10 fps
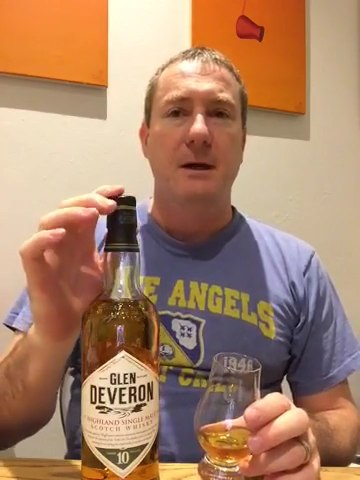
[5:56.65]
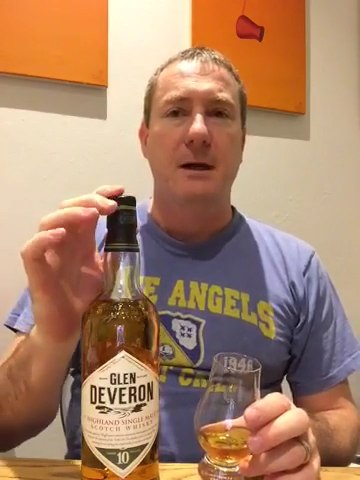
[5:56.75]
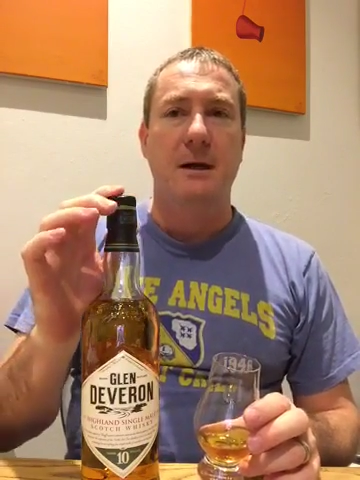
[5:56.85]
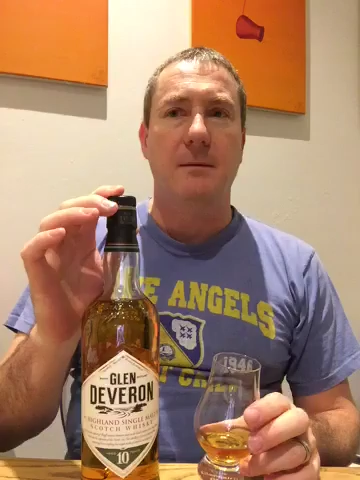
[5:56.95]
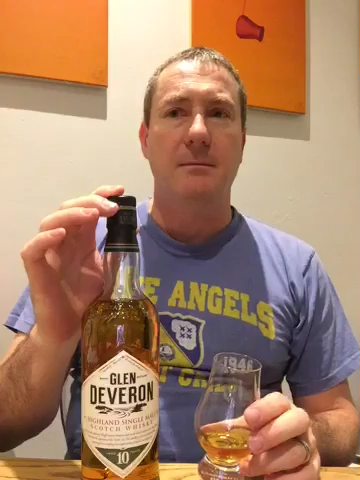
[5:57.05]

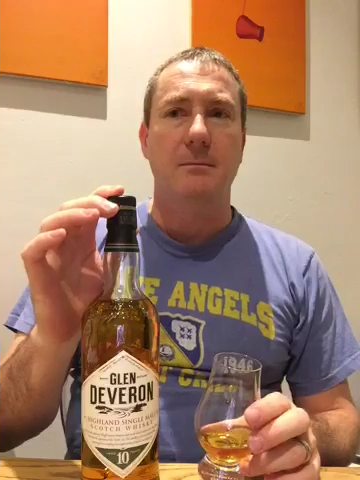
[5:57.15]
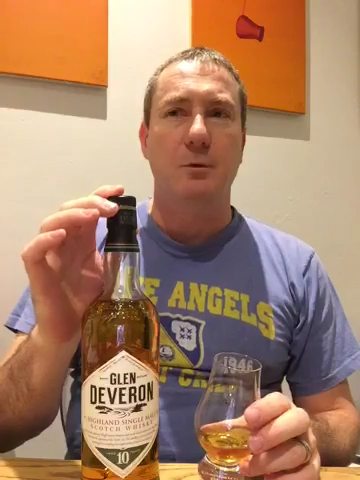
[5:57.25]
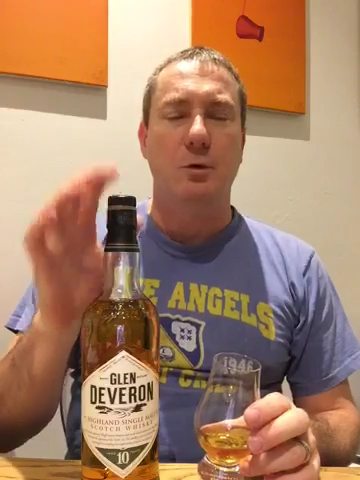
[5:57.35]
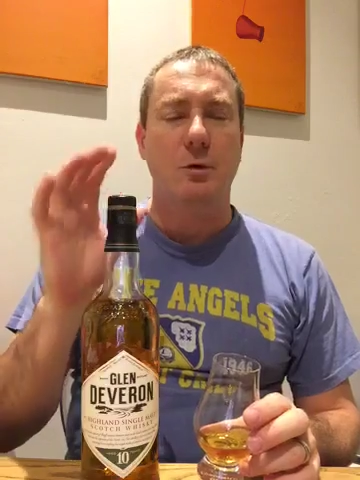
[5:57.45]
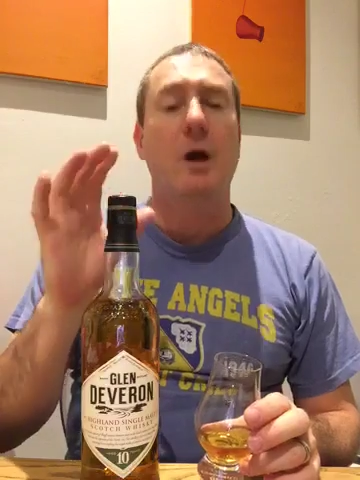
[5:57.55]

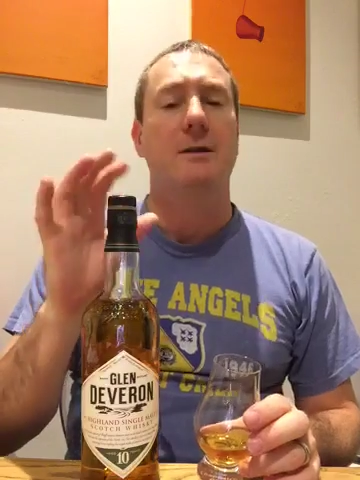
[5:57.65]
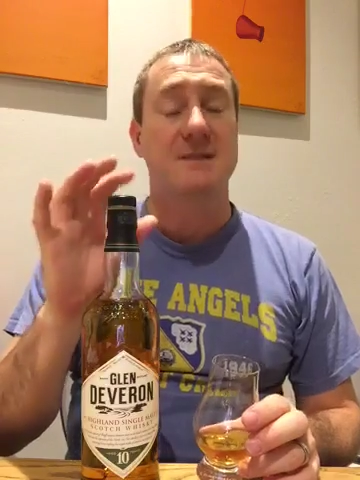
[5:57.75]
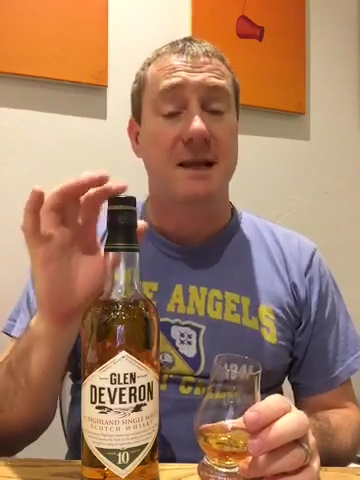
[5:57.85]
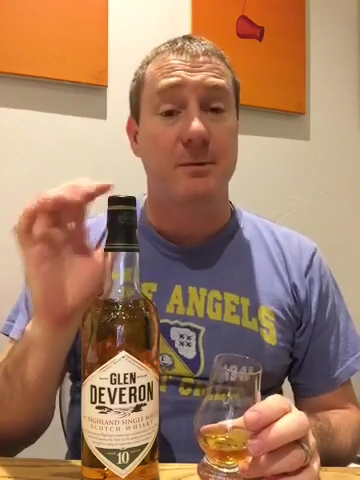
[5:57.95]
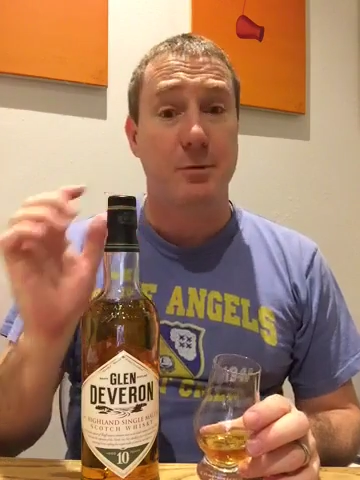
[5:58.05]
or I'd
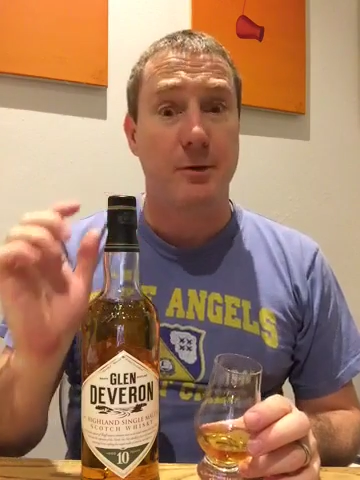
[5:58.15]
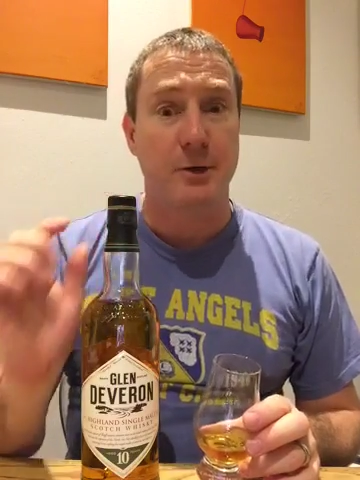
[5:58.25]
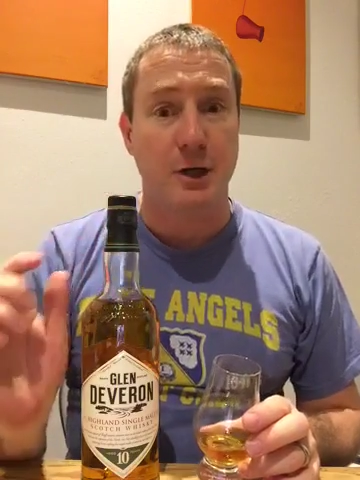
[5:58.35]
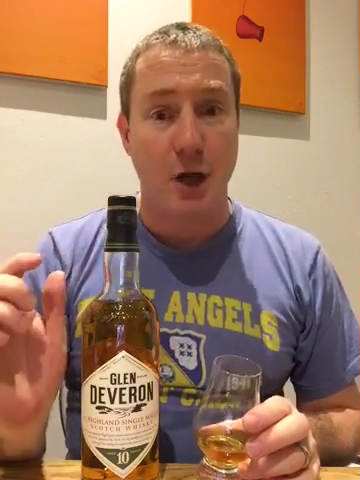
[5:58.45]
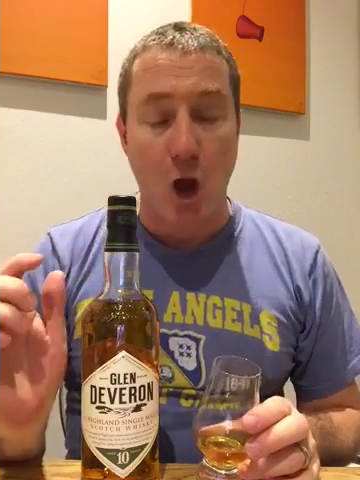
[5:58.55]
say the
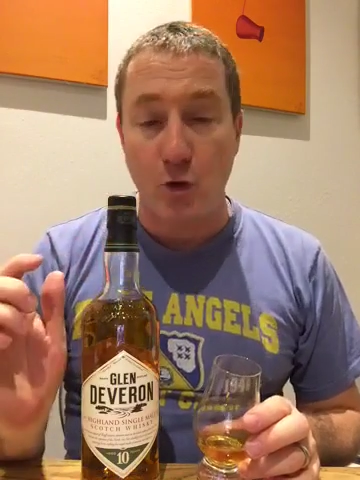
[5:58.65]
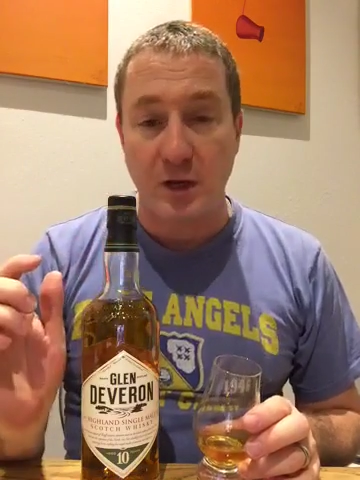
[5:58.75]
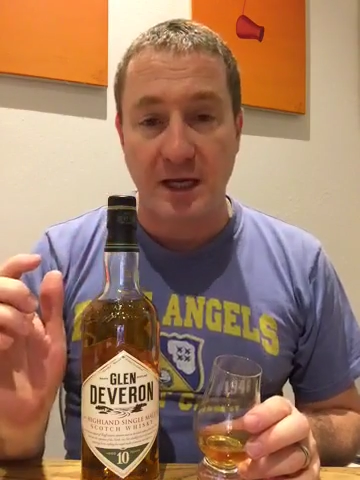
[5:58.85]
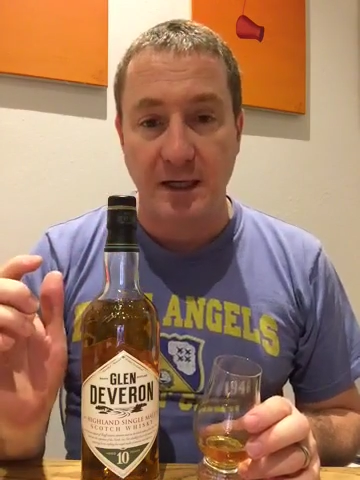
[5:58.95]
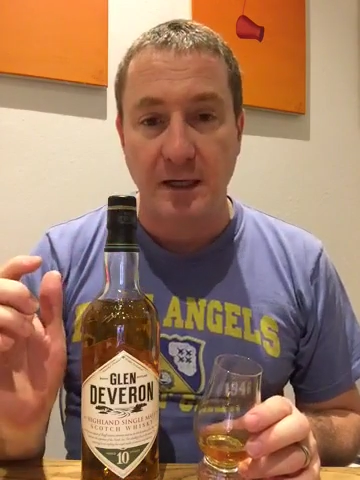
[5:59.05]
predominant
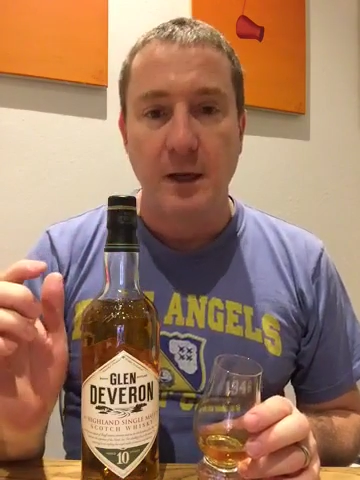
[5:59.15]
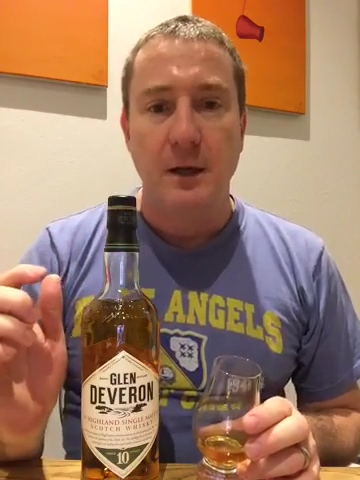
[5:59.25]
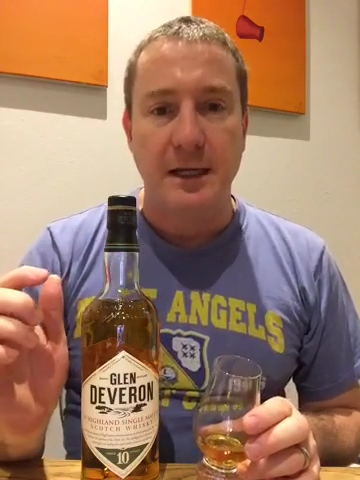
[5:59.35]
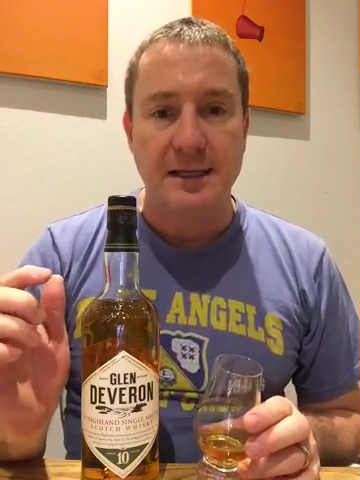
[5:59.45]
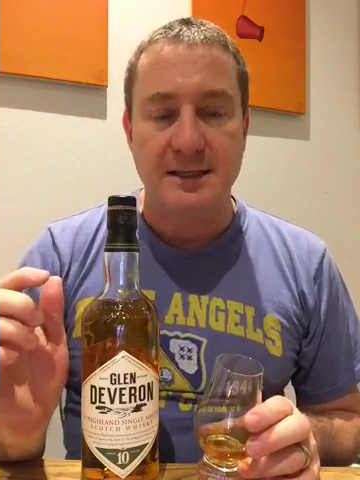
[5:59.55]
oaking,
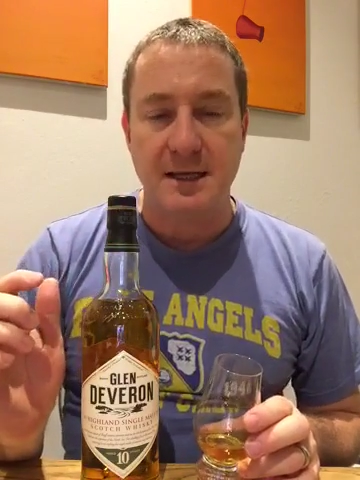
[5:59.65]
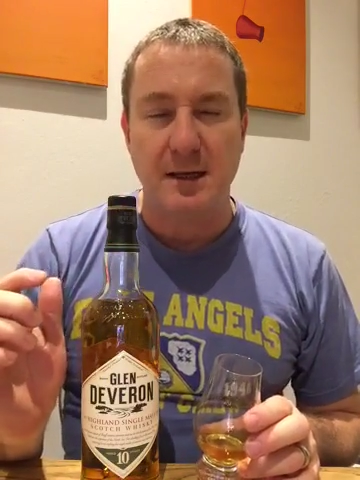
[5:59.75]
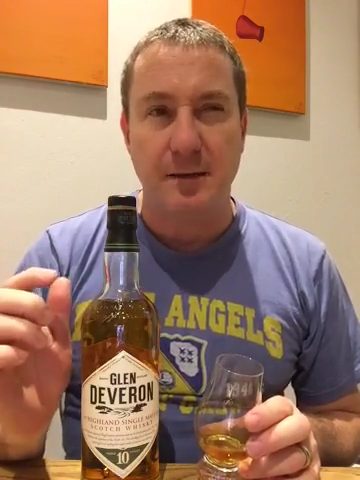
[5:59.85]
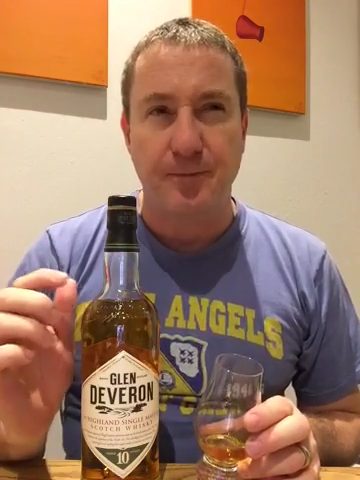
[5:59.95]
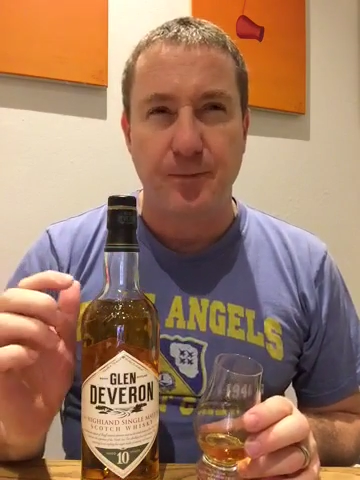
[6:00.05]
is
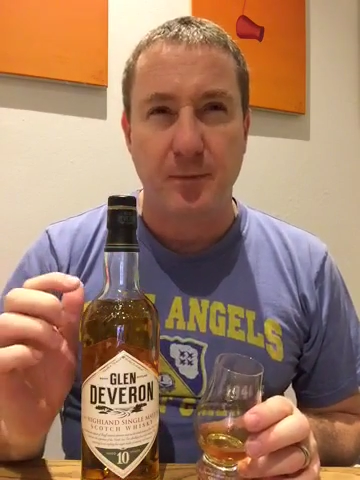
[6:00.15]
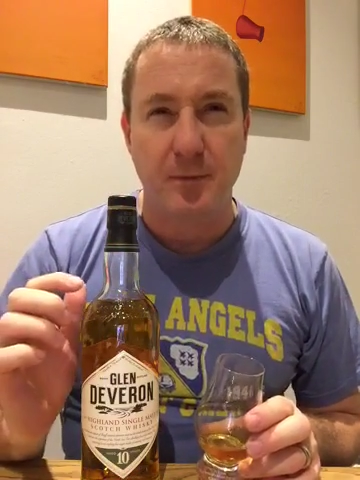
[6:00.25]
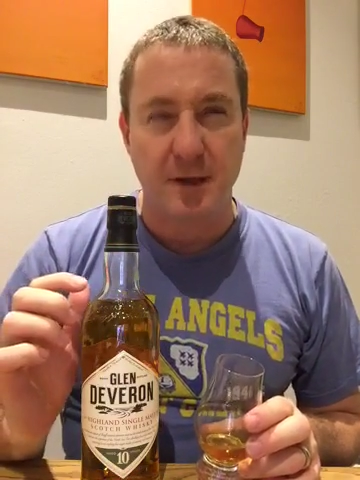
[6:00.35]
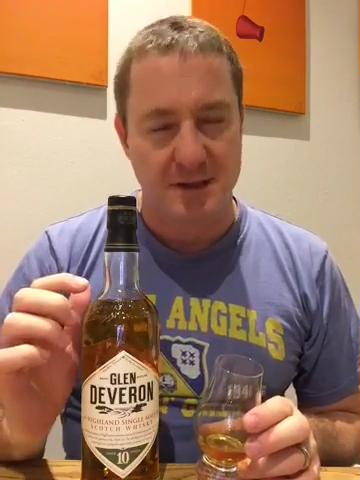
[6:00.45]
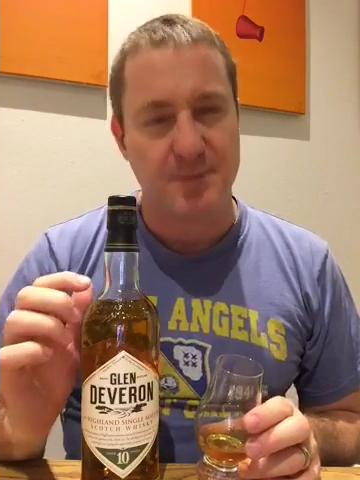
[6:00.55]

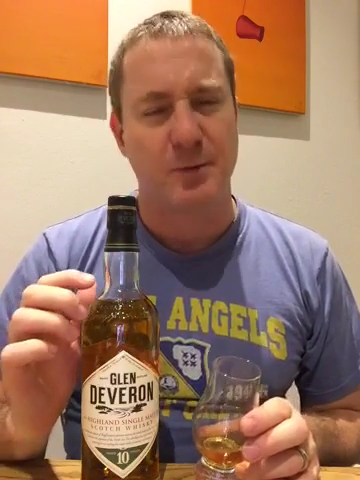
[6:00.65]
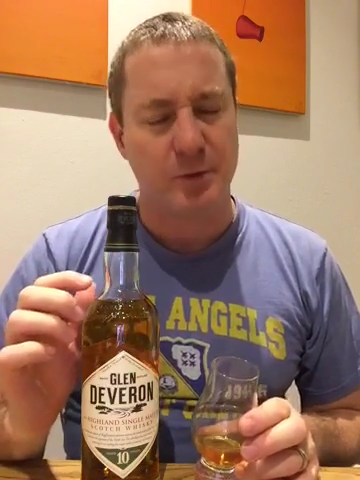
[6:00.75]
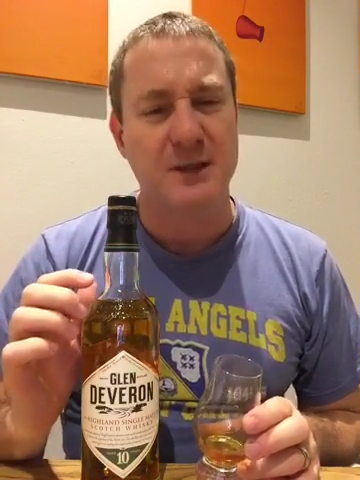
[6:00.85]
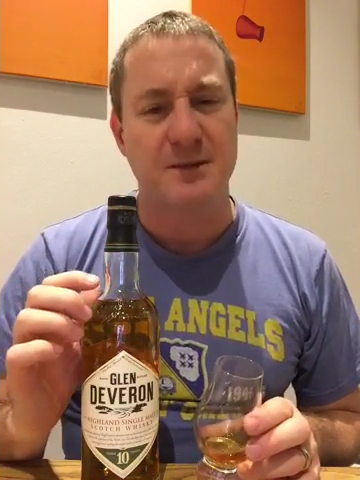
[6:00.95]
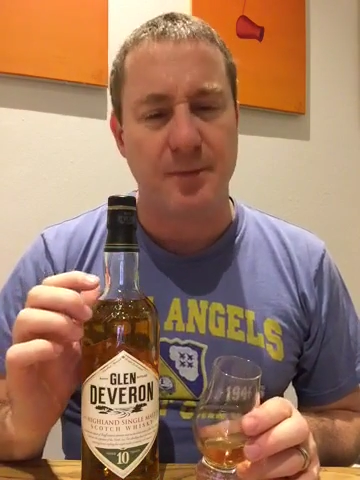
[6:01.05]

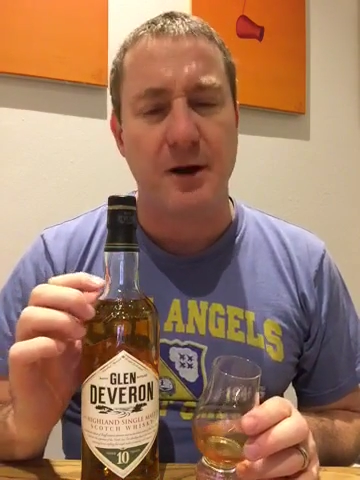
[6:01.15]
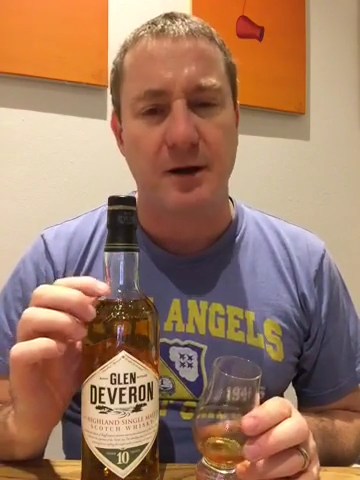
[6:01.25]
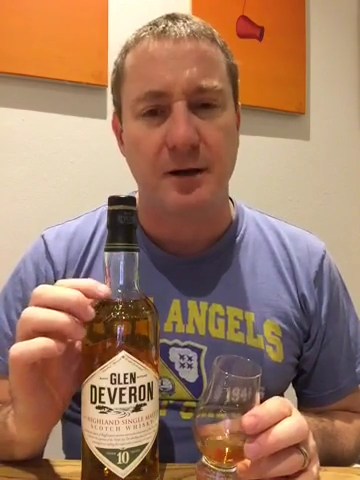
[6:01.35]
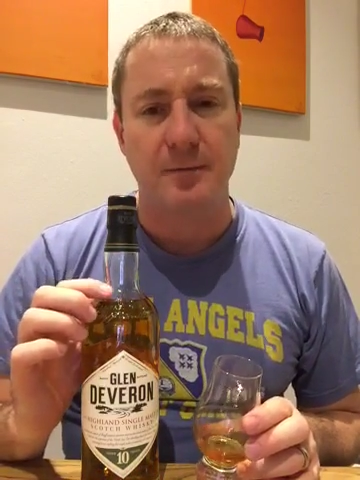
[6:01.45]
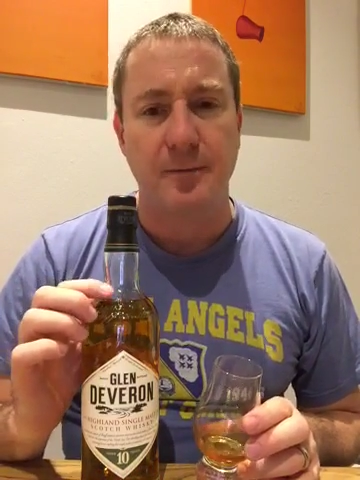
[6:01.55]

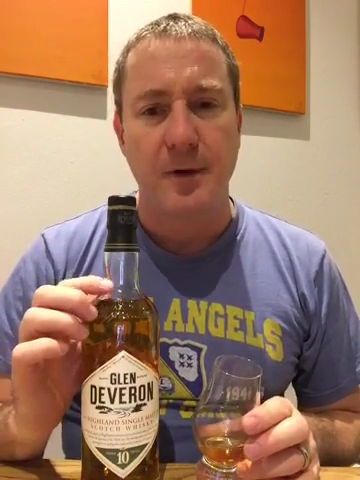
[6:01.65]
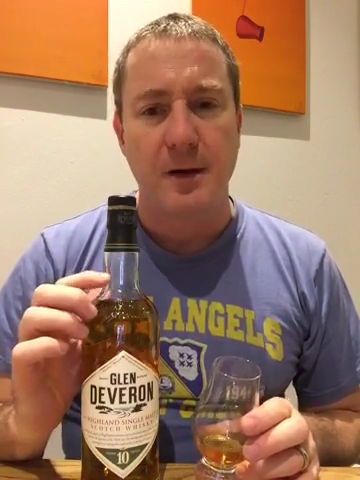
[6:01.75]
American,